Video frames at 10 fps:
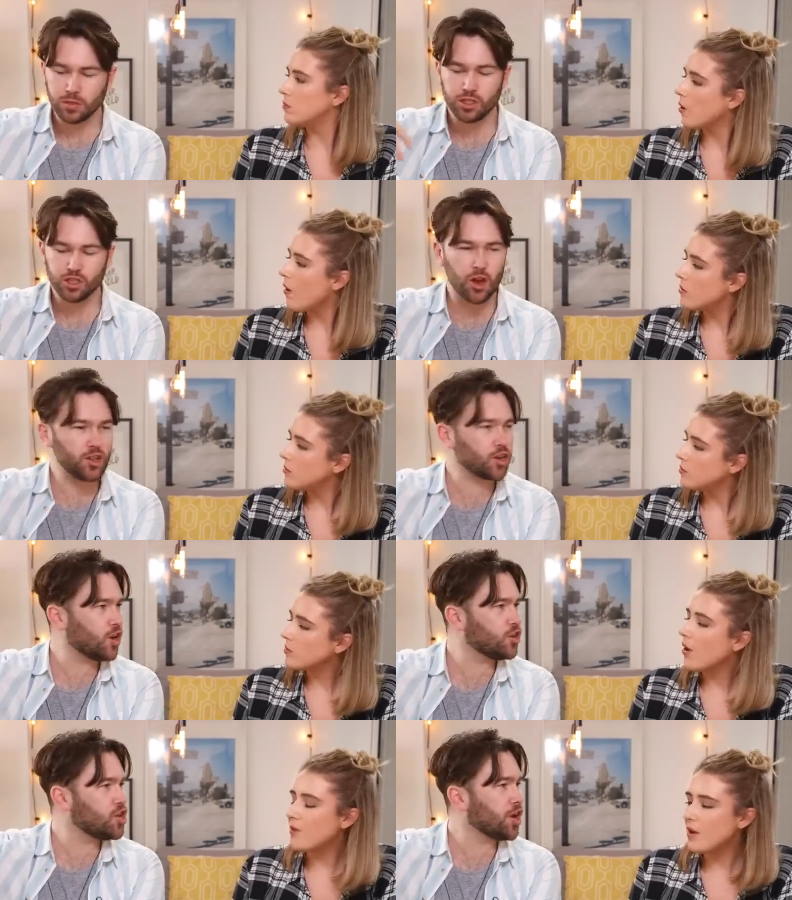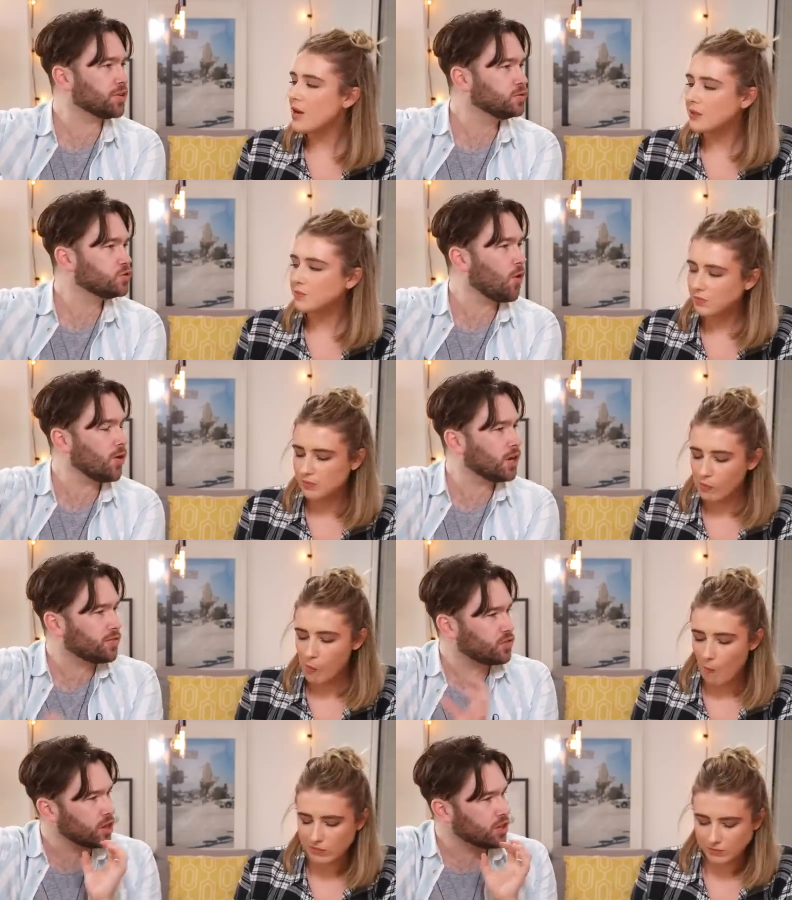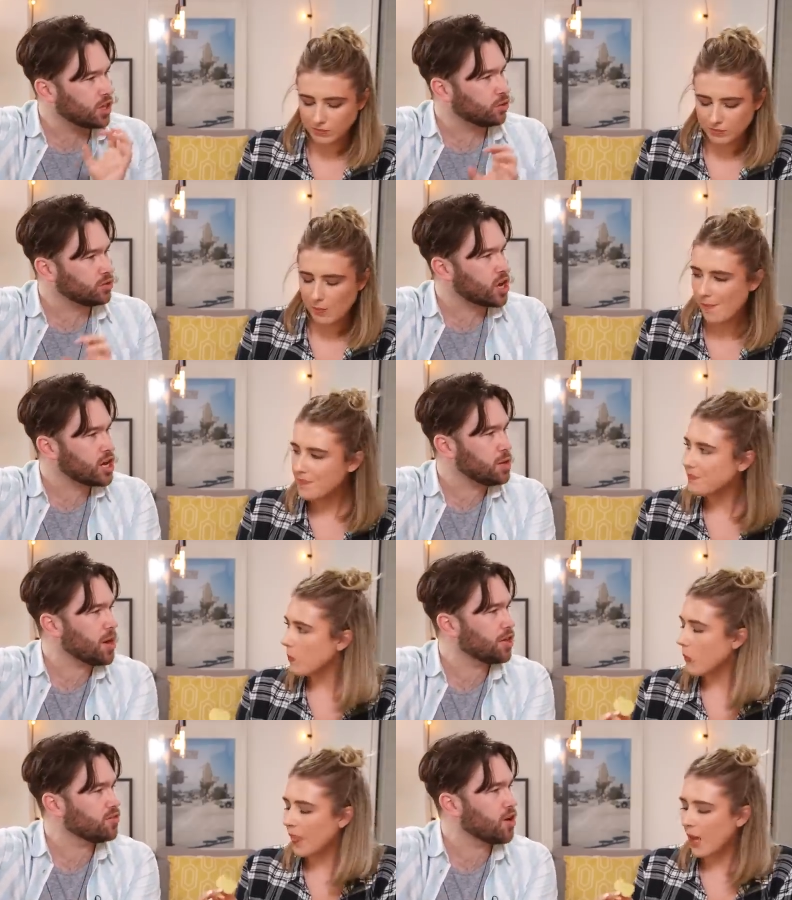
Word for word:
Speaker 1: It's like the kind of oh, thing yeah. where they have like the little deli bit at the